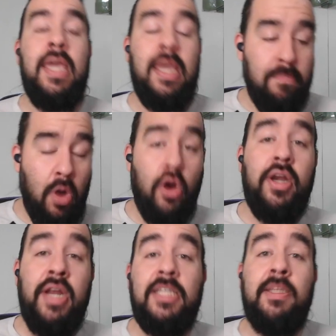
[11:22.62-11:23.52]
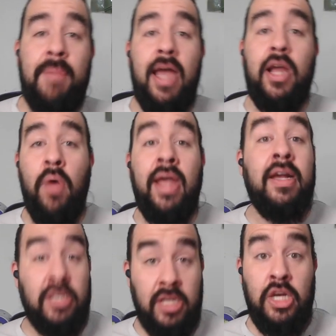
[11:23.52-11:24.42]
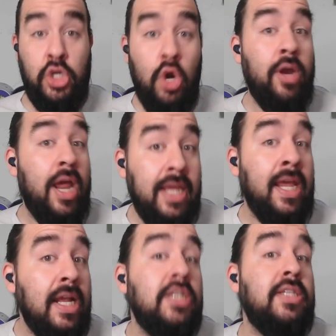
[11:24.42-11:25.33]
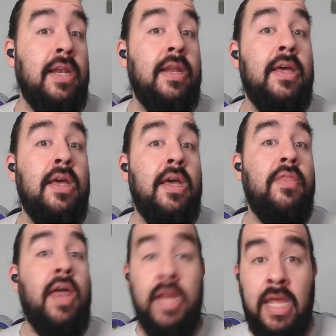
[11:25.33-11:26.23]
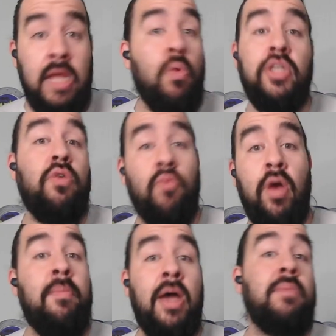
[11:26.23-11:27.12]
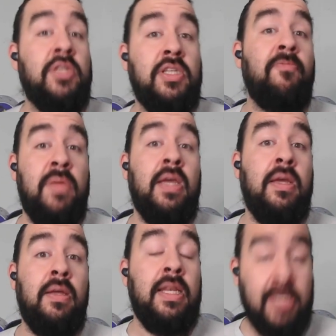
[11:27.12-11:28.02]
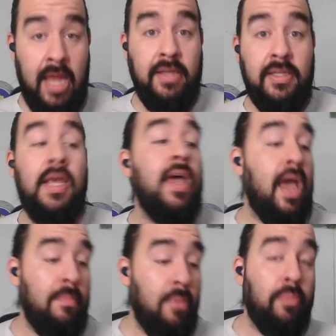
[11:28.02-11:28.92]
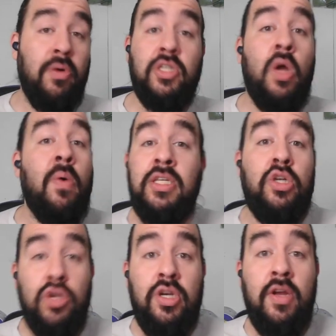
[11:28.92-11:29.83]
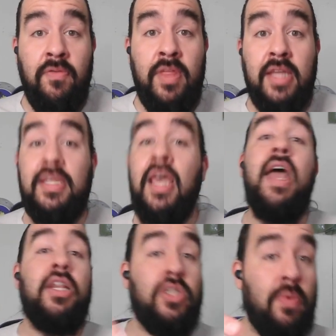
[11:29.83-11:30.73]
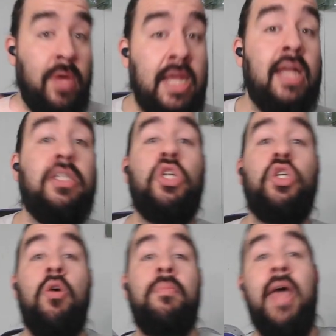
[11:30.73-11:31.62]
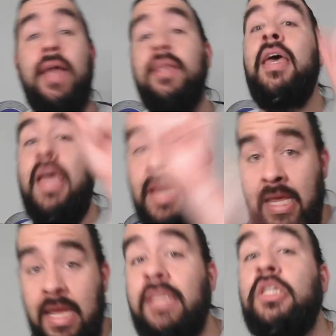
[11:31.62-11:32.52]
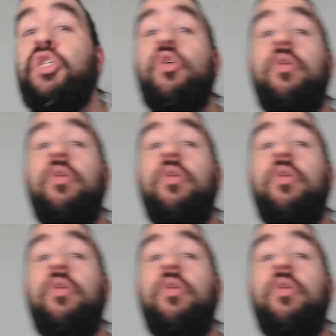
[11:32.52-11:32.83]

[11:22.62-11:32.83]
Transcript: Mark needs to back away because he showed Eddie Kingston that he wasn't right about himself being intense, and Mark Briscoe isn't good enough for this, and so he has to show him that, and he has to show